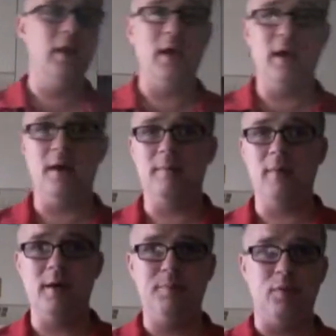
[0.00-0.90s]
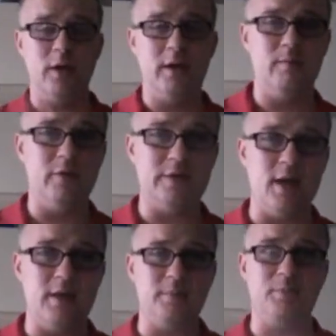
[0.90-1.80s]
My point was
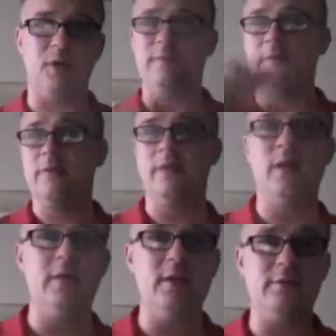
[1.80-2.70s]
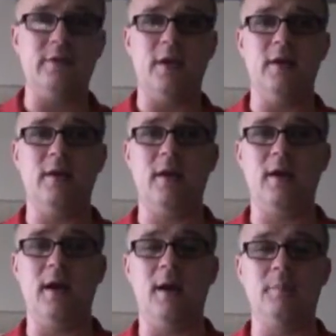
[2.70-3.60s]
not to offer theories, and
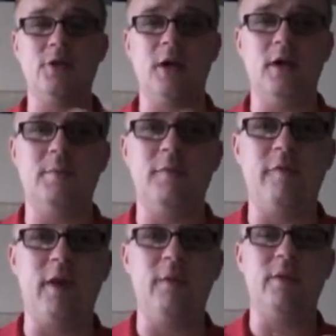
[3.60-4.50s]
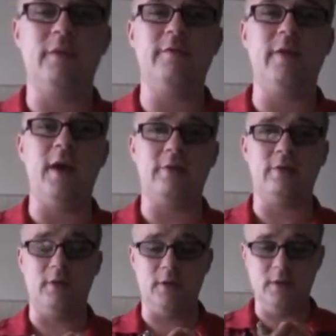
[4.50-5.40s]
I'm trying to provide what the facts
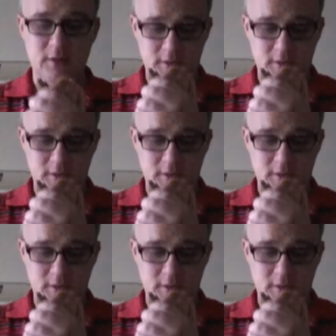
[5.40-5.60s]
are.